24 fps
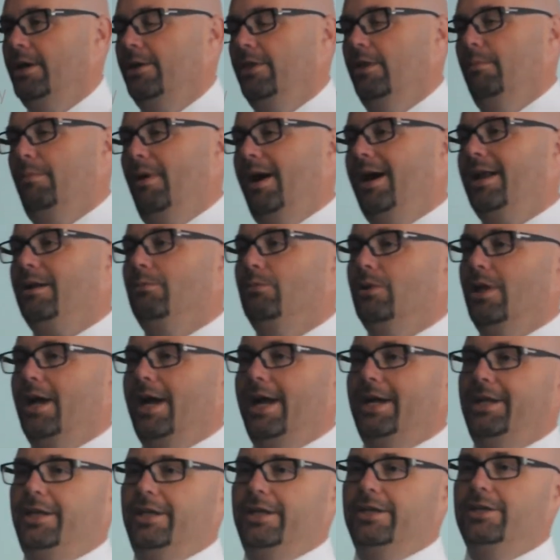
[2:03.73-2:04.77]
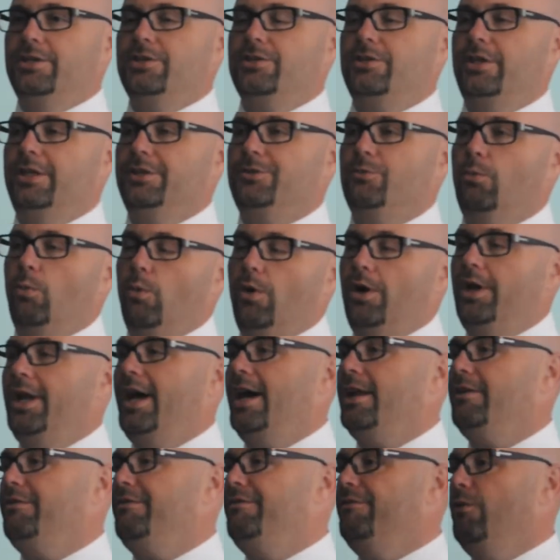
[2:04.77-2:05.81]
The bottom line is, it's 1
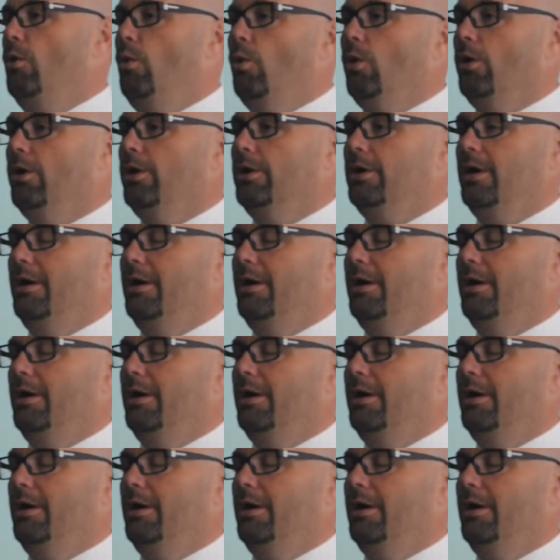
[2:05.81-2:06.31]
out of 4